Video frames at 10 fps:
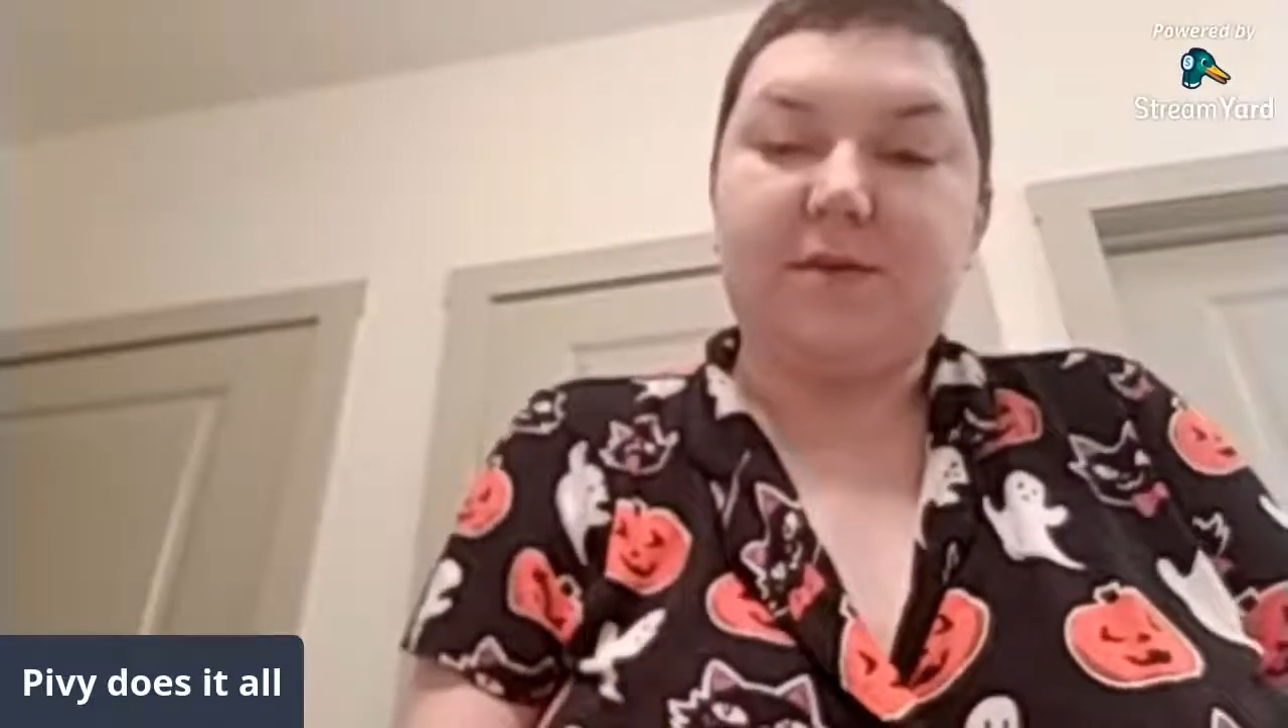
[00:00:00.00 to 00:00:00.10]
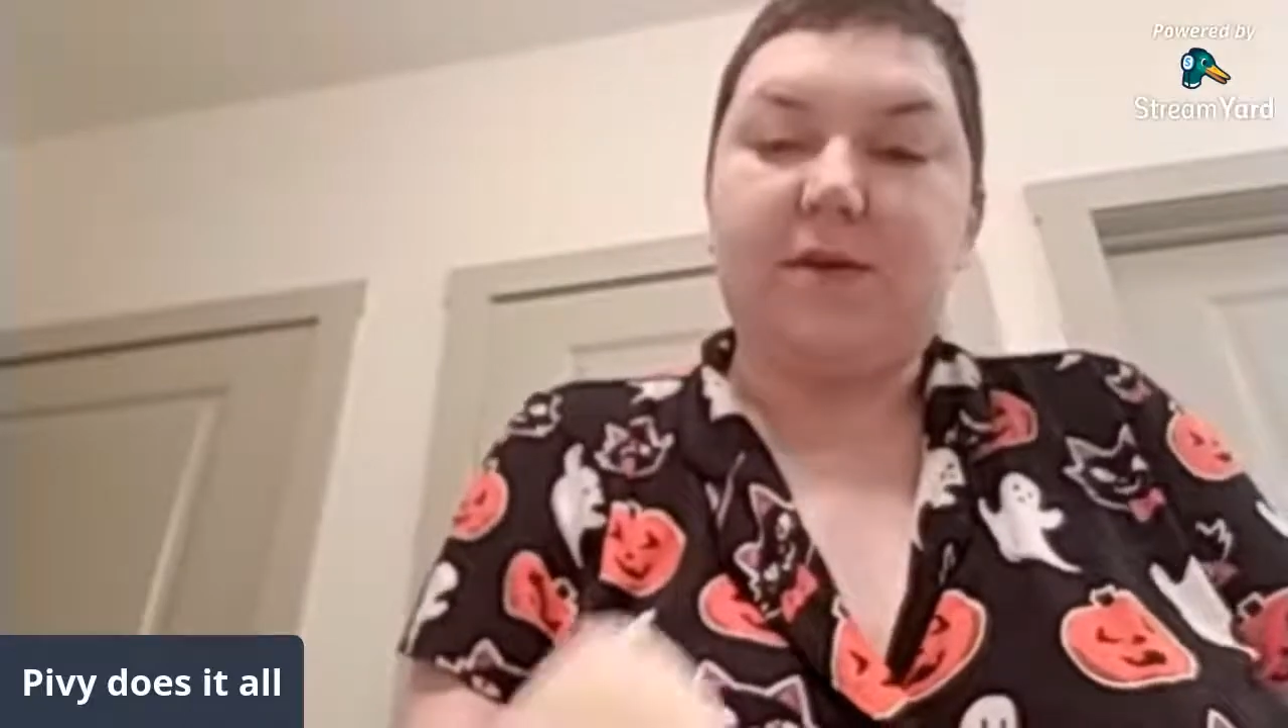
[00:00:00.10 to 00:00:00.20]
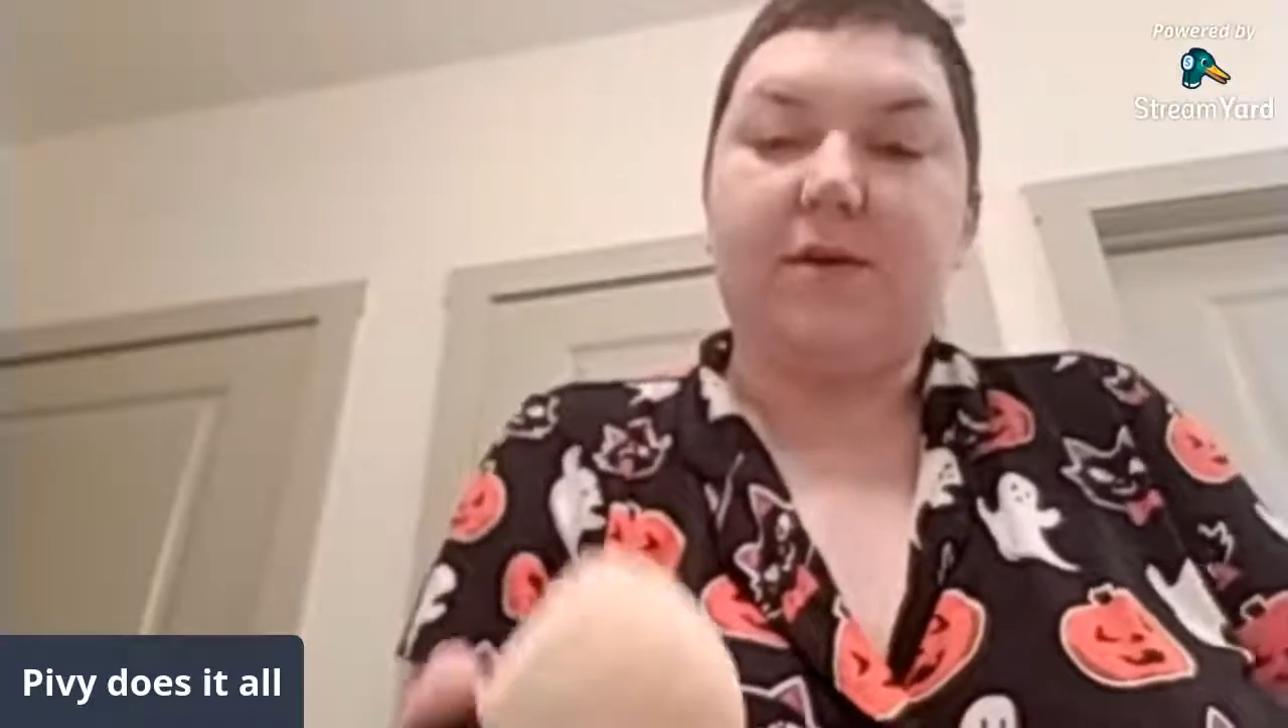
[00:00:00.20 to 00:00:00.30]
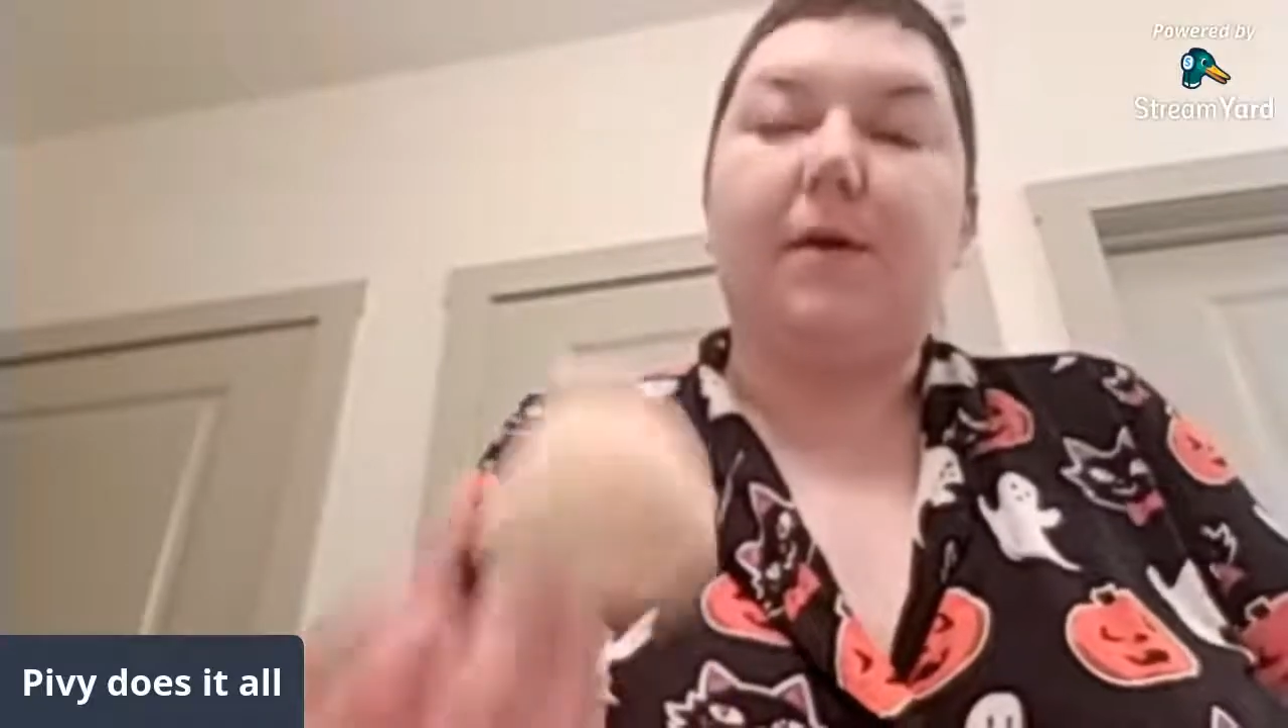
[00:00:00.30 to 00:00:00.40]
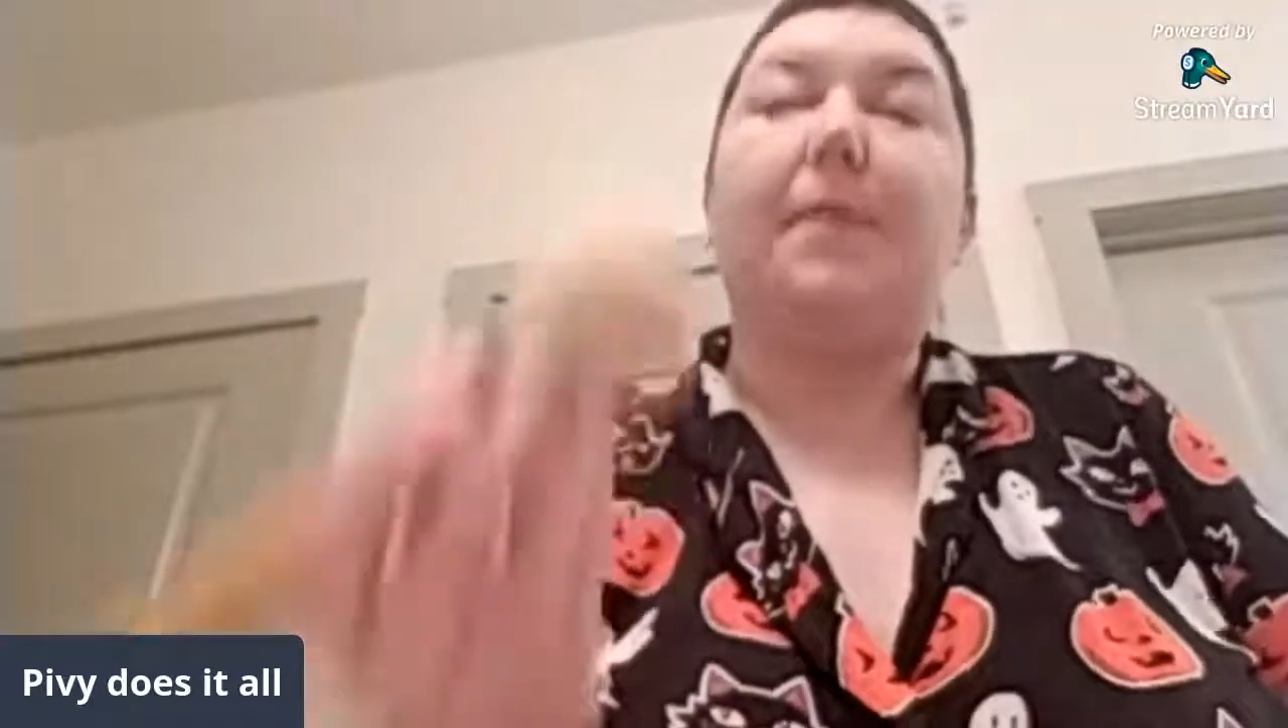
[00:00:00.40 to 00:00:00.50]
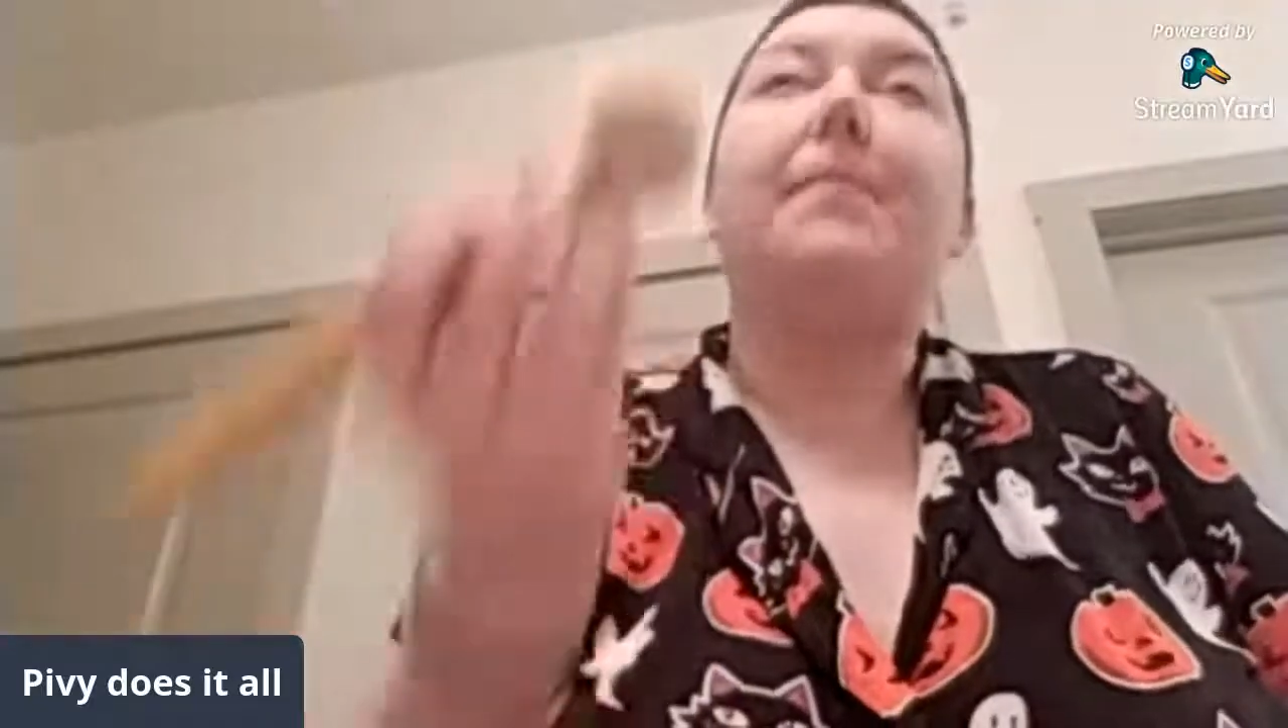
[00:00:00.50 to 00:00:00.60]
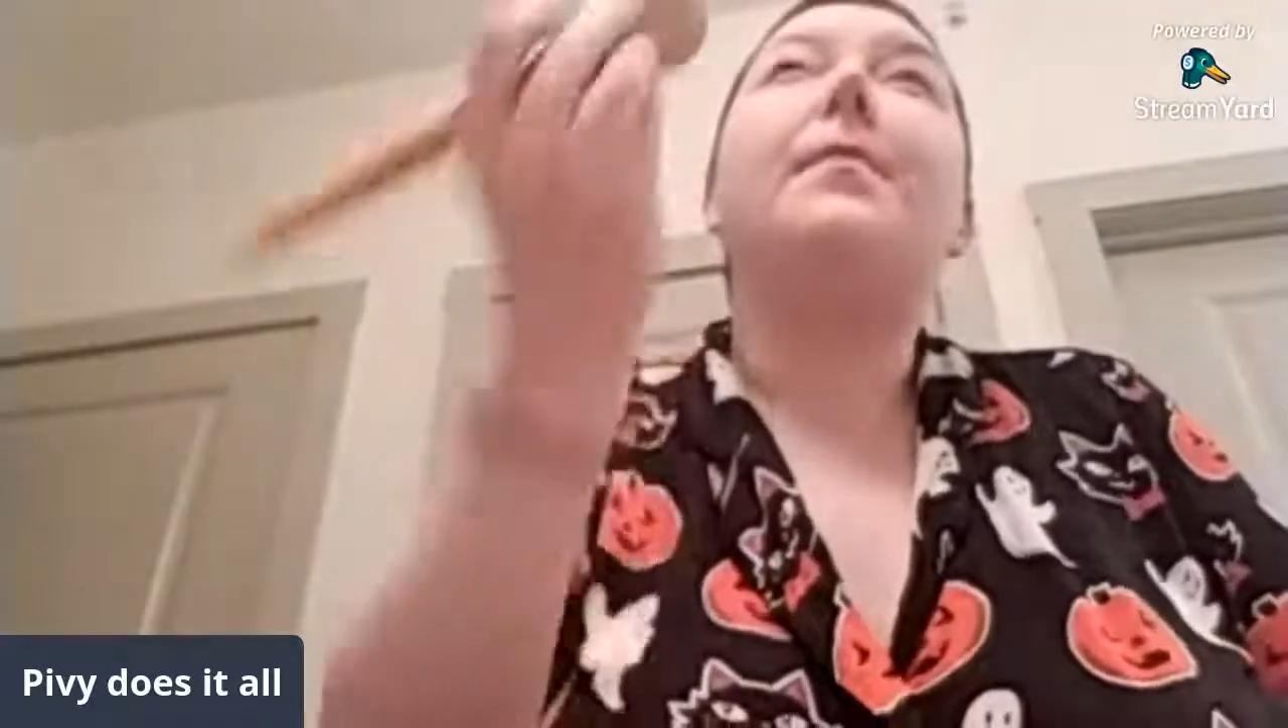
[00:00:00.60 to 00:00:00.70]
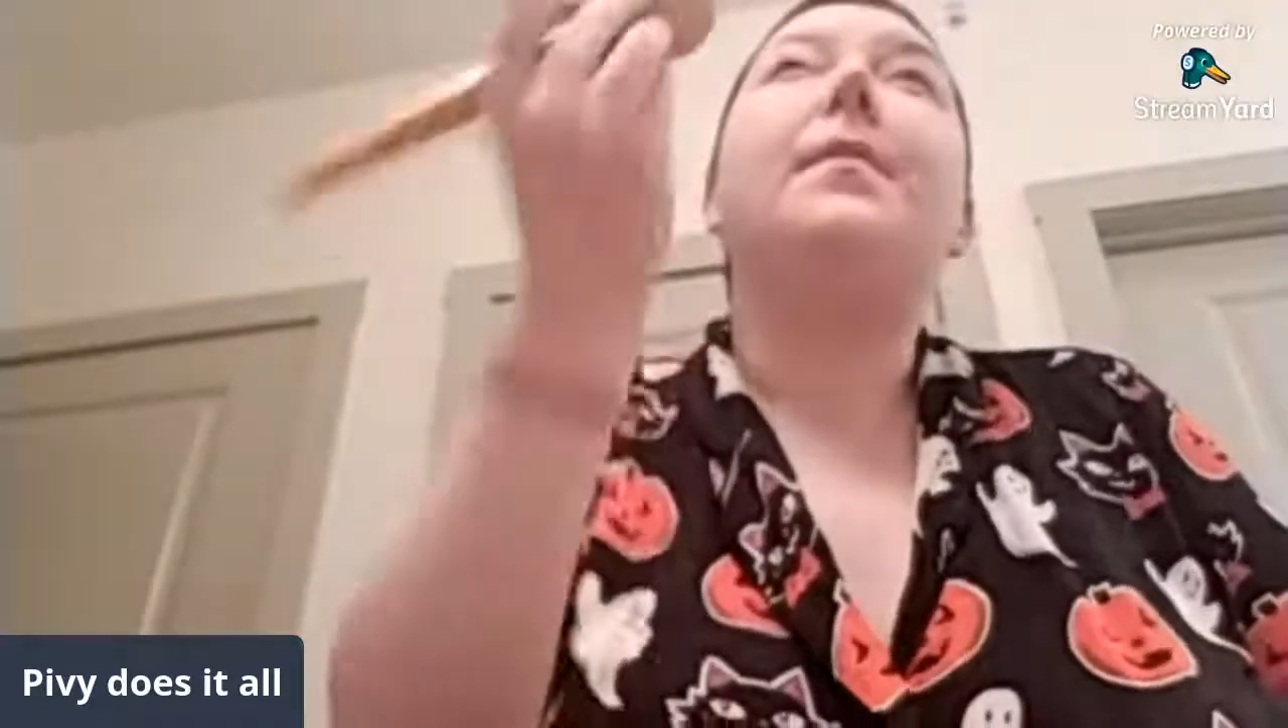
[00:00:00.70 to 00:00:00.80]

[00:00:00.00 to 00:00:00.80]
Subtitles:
gonna